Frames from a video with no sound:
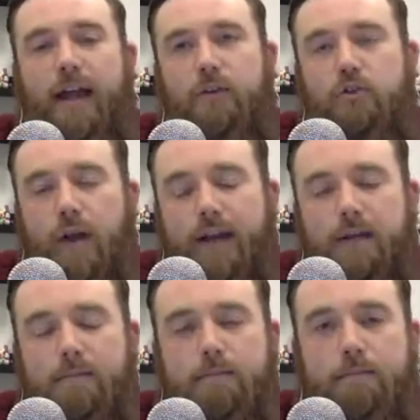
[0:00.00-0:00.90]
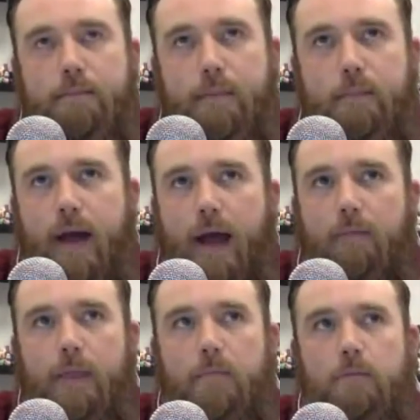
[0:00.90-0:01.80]
trying to
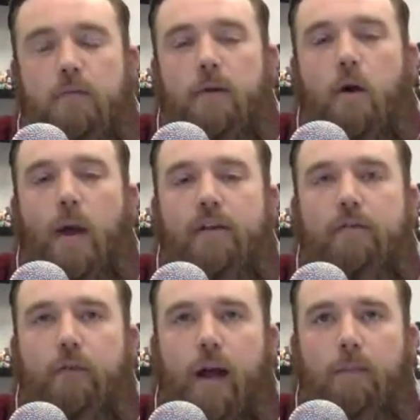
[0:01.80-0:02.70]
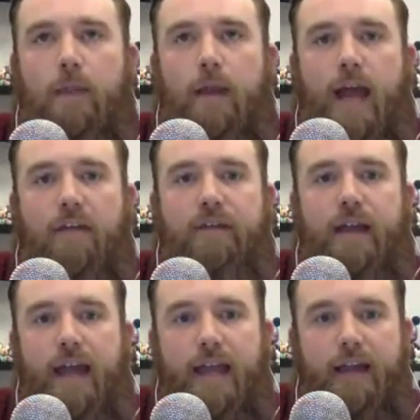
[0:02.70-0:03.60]
move away from
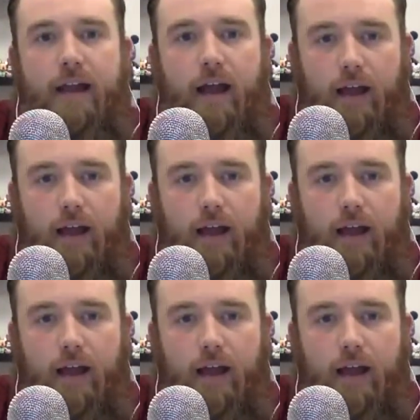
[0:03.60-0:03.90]
having a